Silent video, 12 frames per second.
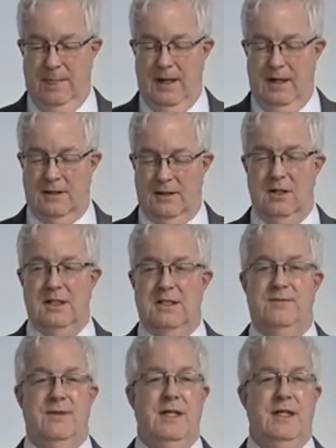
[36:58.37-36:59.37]
attorney's
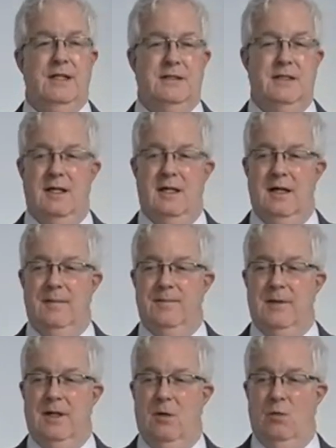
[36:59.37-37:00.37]
fees
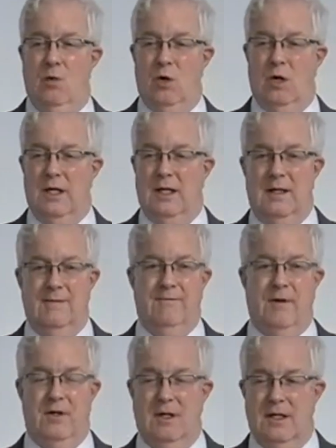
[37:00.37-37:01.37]
awarded in a
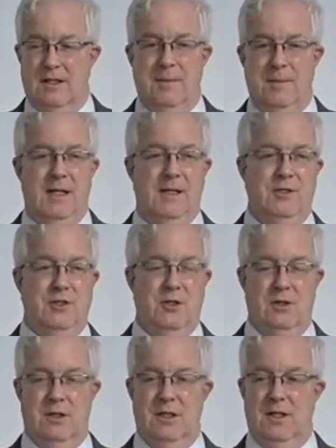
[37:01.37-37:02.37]
verdict by the
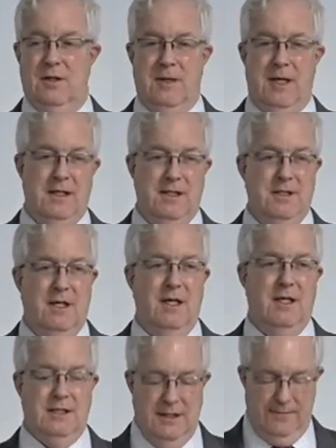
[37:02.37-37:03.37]
jury or by the
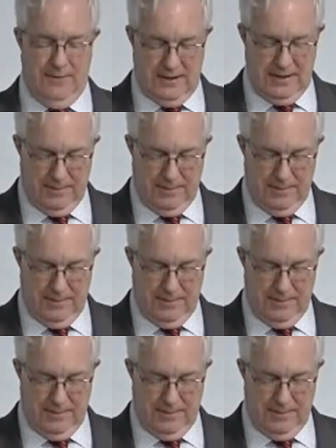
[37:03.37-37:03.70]
judge if it's a